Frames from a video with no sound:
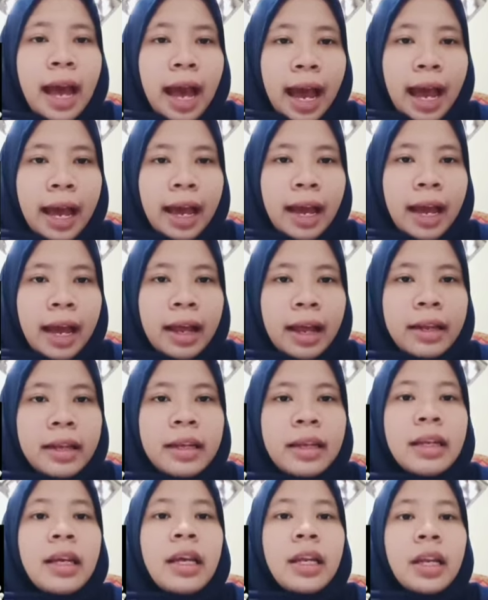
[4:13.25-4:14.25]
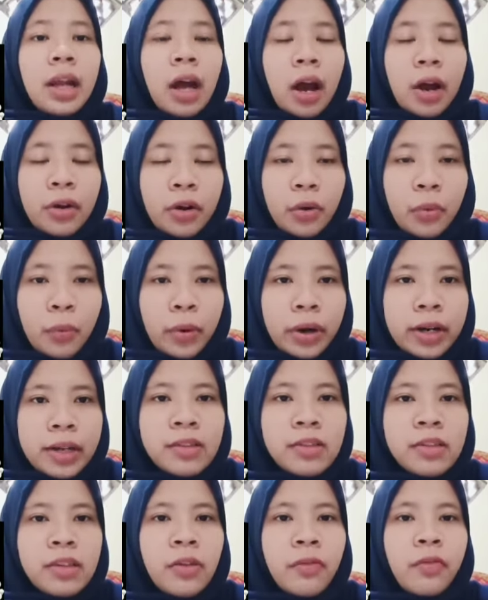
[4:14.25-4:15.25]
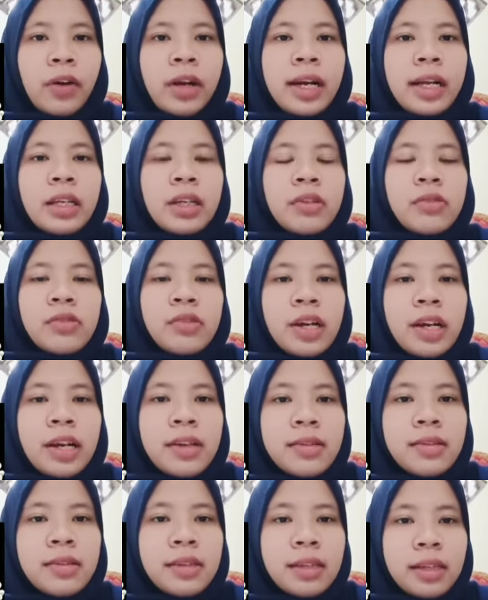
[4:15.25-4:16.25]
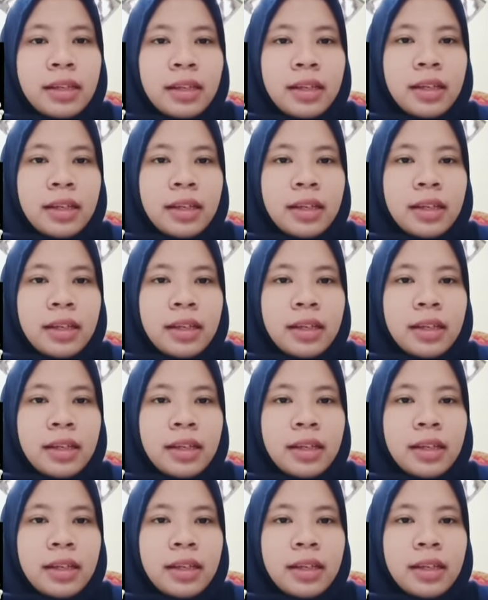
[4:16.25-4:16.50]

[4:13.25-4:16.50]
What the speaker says: and in other words, the phonetic stress